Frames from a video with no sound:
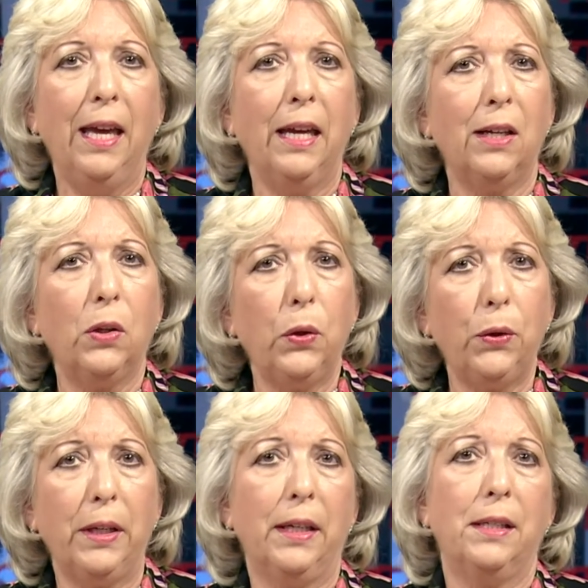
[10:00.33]

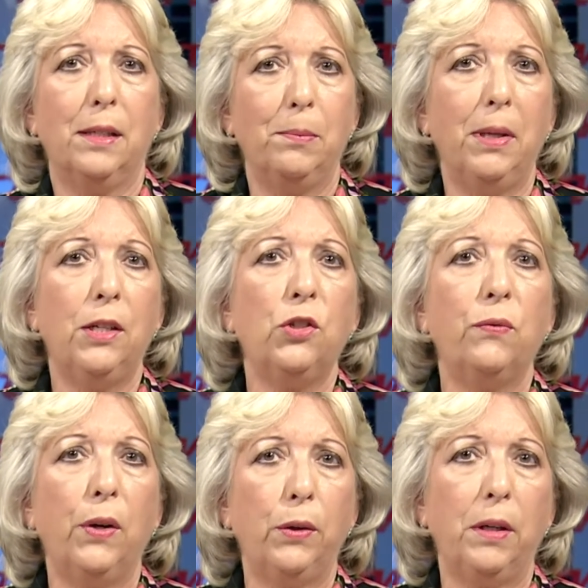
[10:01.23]
including diminished
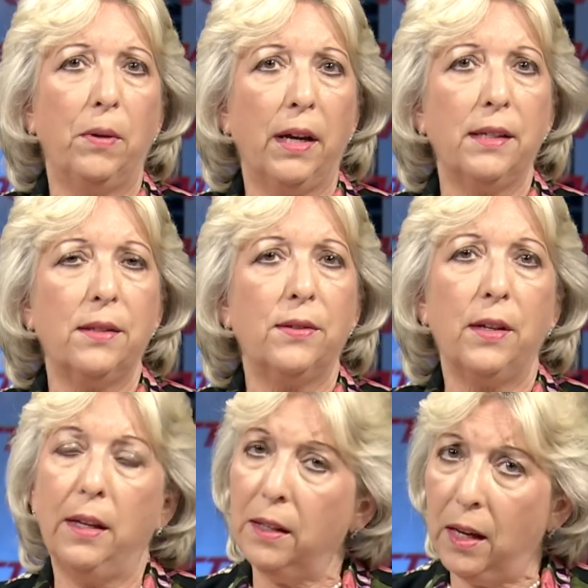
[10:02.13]
voting rights and